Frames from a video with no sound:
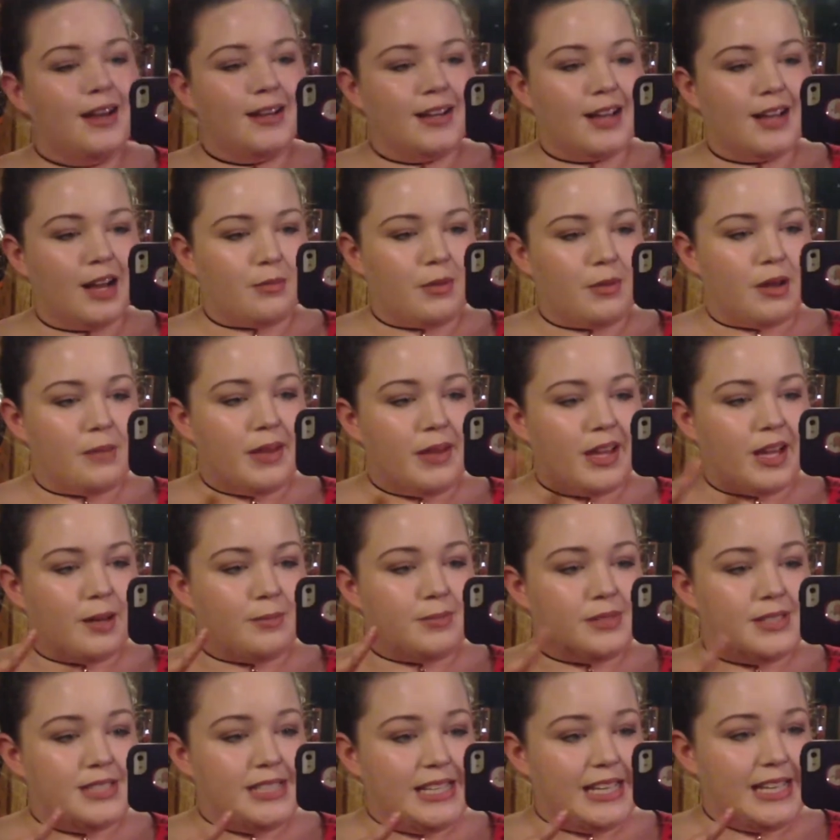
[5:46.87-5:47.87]
Got my
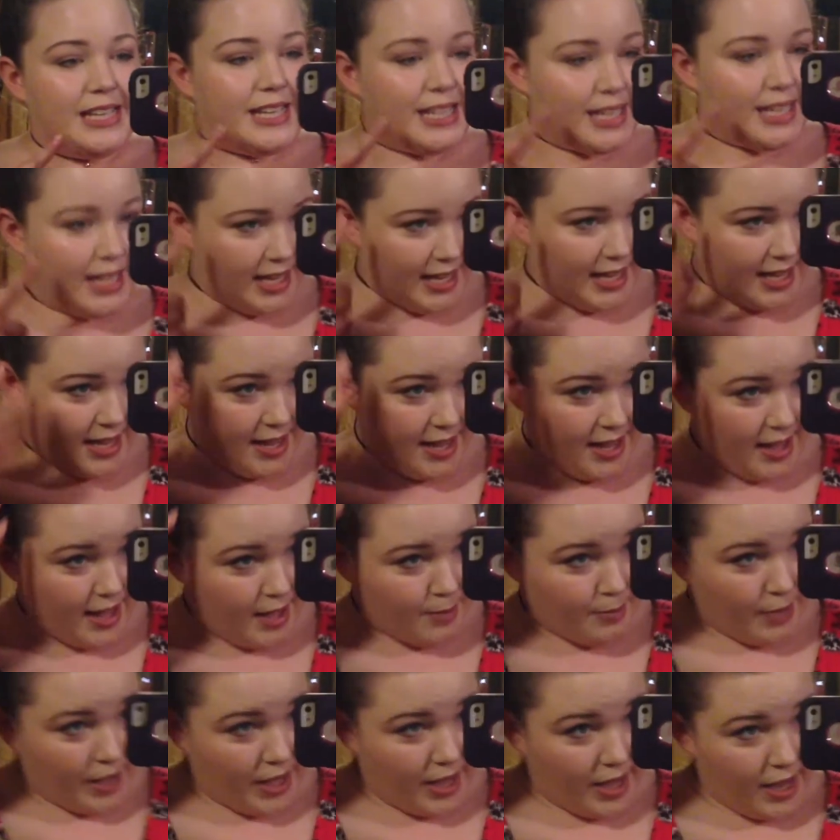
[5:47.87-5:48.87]
makeup did
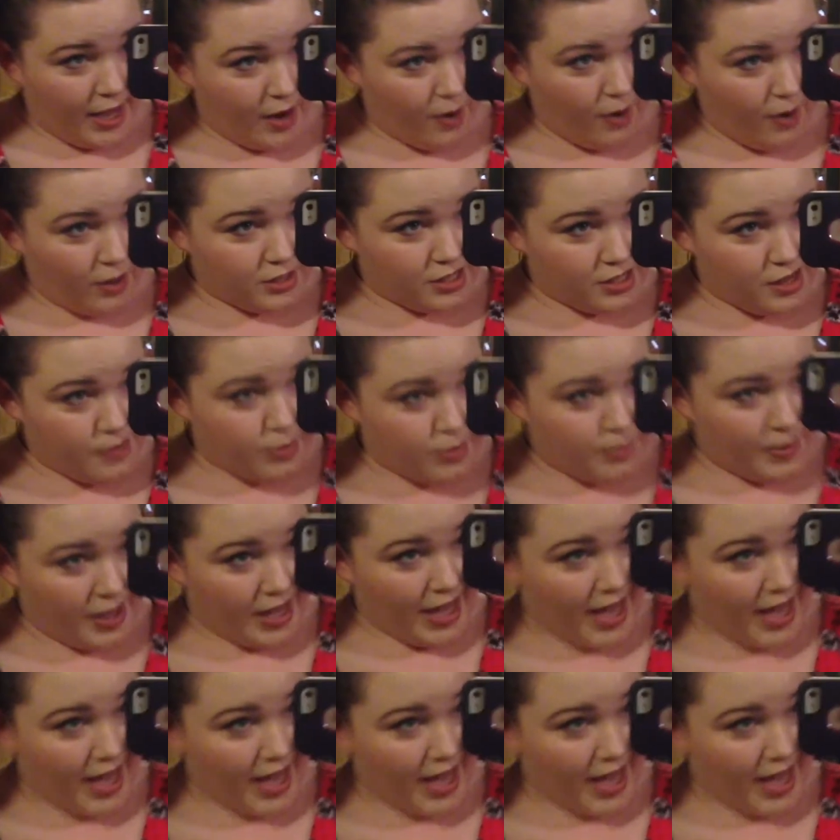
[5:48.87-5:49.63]
and my hair on top of my